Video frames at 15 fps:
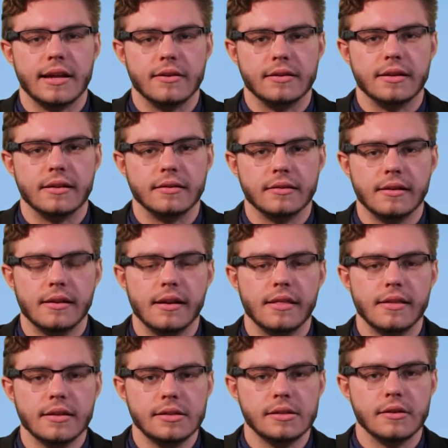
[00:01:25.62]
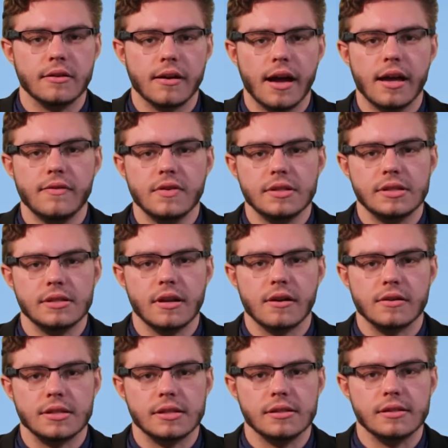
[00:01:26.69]
Saturday. This year, I V C
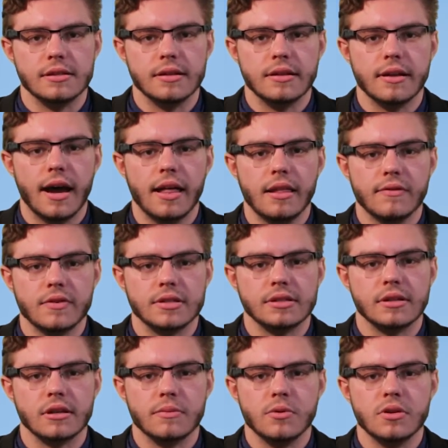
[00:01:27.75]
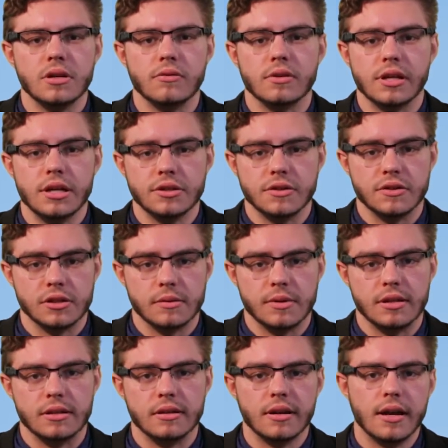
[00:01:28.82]
R C, the Isla Vista Community Relations
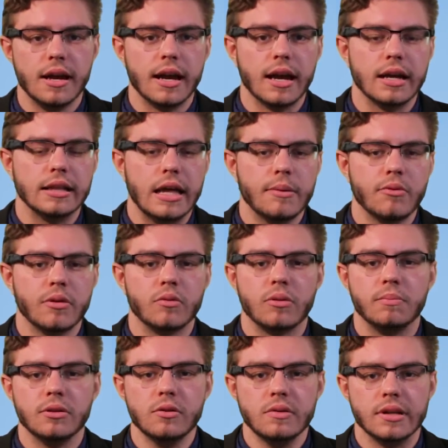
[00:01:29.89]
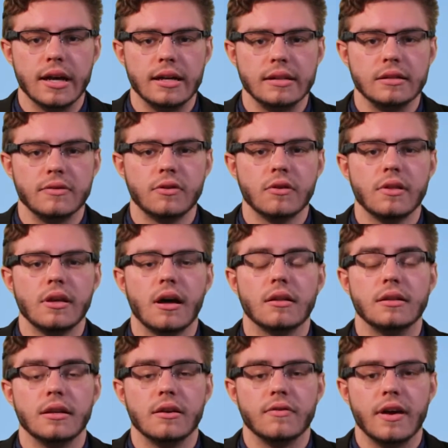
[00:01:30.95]
Committee, collaborated with Blue Knight to fill the
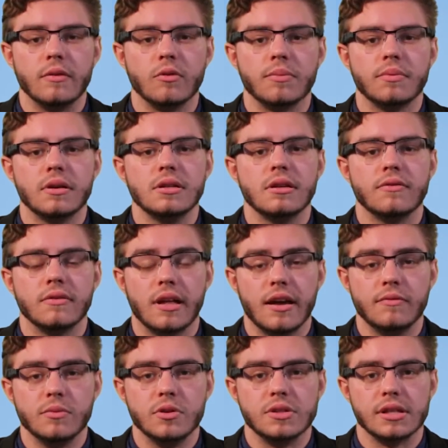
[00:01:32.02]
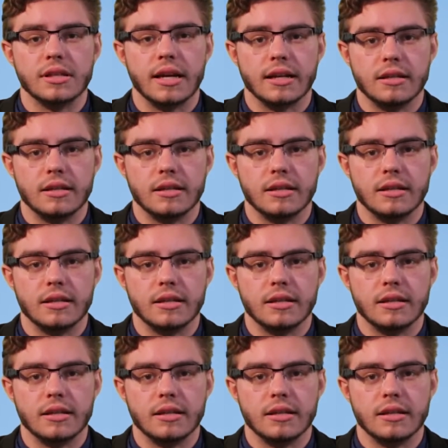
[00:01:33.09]
all-day event with plenty of live music and